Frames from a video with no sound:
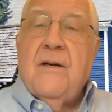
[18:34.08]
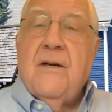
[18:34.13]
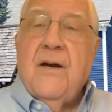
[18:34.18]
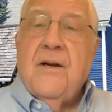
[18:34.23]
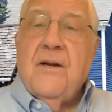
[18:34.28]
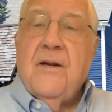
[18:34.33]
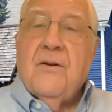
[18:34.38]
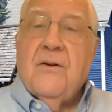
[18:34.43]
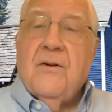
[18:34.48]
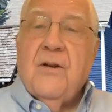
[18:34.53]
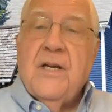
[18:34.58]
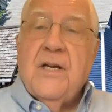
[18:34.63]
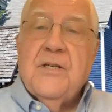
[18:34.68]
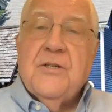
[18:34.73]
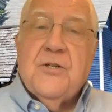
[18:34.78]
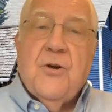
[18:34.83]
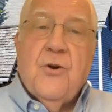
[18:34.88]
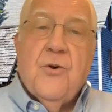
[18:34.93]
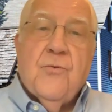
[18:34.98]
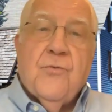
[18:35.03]
kind of
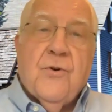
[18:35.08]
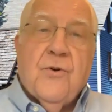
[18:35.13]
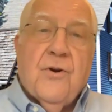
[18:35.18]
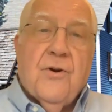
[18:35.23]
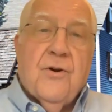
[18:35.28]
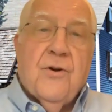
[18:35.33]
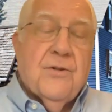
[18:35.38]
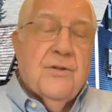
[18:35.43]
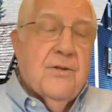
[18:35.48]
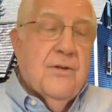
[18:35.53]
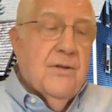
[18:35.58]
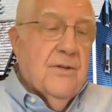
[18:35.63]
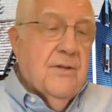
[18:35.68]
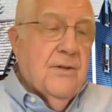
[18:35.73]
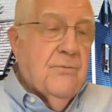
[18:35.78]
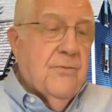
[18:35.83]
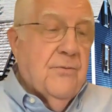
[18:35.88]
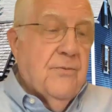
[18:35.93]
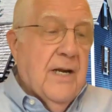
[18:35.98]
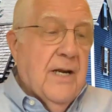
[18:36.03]
glaze over
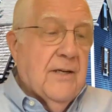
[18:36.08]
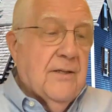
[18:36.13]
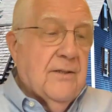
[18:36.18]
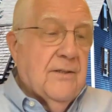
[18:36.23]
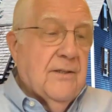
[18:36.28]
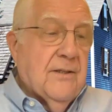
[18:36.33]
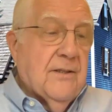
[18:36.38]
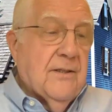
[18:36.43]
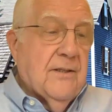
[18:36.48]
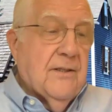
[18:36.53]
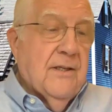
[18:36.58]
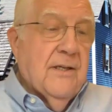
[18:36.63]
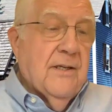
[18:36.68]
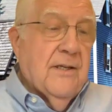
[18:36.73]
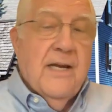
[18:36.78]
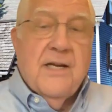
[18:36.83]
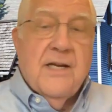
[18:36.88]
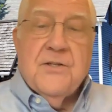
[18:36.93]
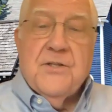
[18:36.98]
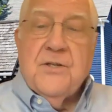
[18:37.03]
the fact that
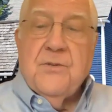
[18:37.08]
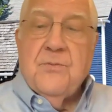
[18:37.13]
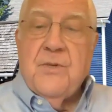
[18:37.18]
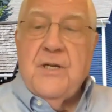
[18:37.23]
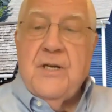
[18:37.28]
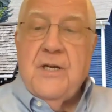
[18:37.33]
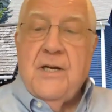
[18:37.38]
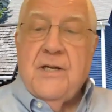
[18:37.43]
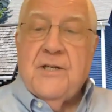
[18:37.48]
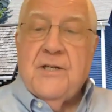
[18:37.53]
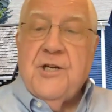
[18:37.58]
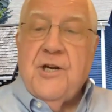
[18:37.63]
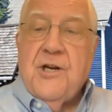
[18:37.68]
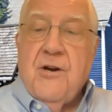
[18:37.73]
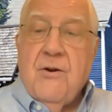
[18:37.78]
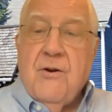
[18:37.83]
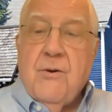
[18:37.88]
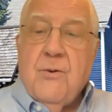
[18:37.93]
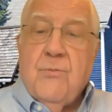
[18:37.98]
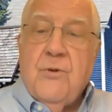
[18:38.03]
it has to be a
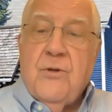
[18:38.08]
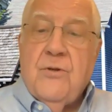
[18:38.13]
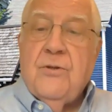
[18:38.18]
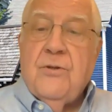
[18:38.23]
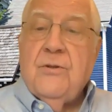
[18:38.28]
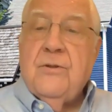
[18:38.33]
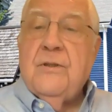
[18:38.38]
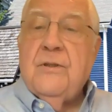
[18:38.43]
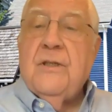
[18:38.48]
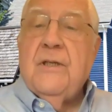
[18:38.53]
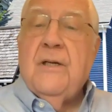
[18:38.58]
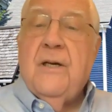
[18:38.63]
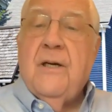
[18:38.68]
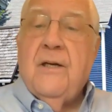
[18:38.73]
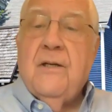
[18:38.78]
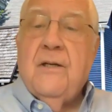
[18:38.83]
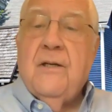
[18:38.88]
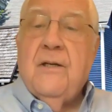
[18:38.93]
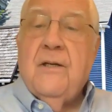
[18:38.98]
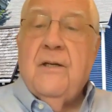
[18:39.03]
charitable
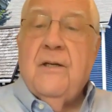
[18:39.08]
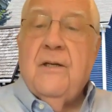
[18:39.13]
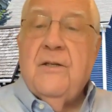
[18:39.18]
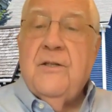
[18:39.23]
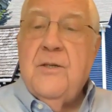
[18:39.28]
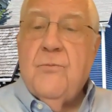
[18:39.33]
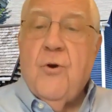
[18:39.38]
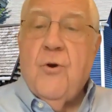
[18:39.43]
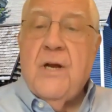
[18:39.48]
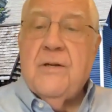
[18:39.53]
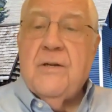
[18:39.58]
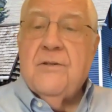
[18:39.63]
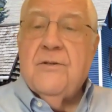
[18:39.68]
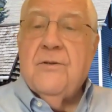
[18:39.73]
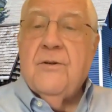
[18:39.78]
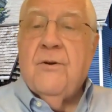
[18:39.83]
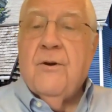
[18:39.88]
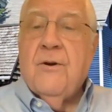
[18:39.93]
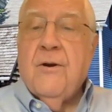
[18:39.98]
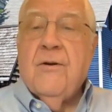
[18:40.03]
uh,
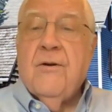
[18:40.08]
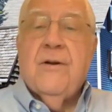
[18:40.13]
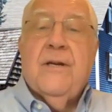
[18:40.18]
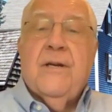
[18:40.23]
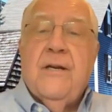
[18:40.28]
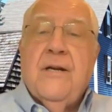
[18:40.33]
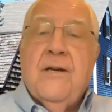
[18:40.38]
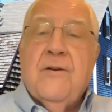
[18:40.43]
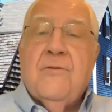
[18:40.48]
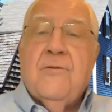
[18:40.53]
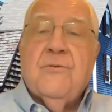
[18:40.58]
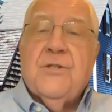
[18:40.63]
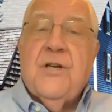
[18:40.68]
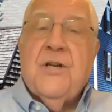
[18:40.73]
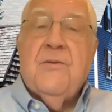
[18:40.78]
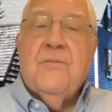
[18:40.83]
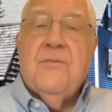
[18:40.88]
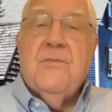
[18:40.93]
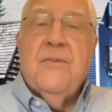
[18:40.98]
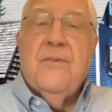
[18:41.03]
nimkrut or, you know,
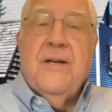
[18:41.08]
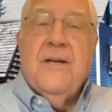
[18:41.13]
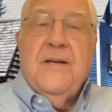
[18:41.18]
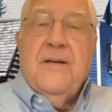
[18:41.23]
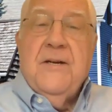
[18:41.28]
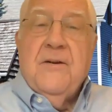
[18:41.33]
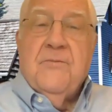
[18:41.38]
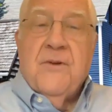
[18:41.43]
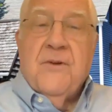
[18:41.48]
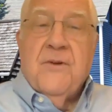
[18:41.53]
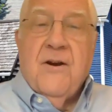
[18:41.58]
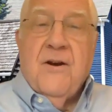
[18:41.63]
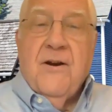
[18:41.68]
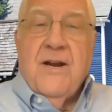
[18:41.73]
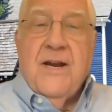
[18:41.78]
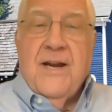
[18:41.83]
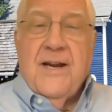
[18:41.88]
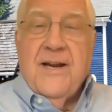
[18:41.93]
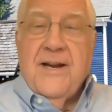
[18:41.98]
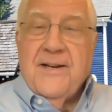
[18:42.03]
some
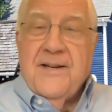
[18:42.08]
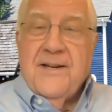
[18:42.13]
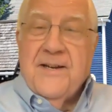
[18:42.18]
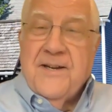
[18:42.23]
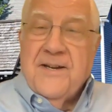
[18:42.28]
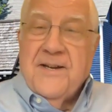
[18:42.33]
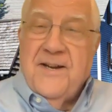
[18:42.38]
very